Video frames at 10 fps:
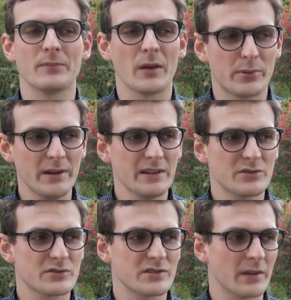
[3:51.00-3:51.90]
Pretty
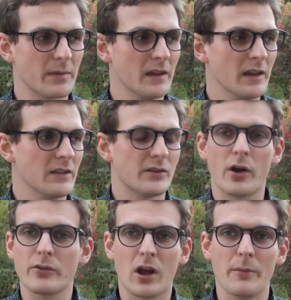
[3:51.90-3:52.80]
interesting. There are
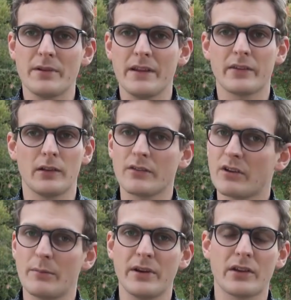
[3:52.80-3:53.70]
other companies, a lot of
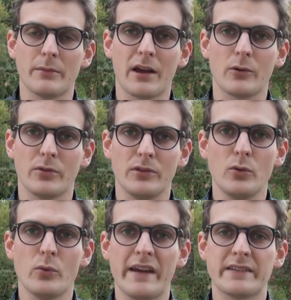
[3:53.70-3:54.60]
companies coming out with new
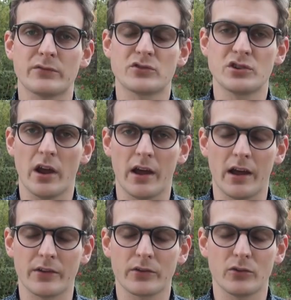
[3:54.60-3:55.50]
ways of
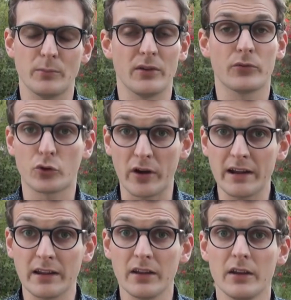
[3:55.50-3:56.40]

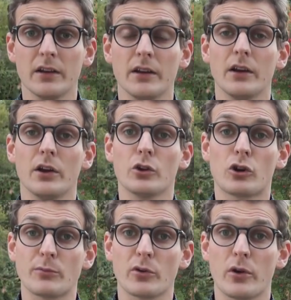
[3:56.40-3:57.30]
trading
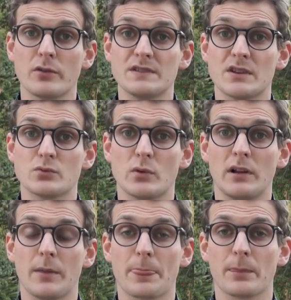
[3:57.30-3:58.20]
cryptocurrencies as
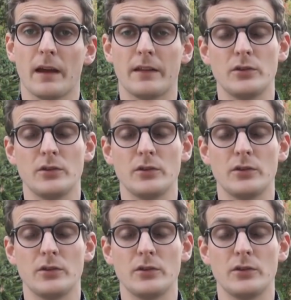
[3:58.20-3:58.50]
well, and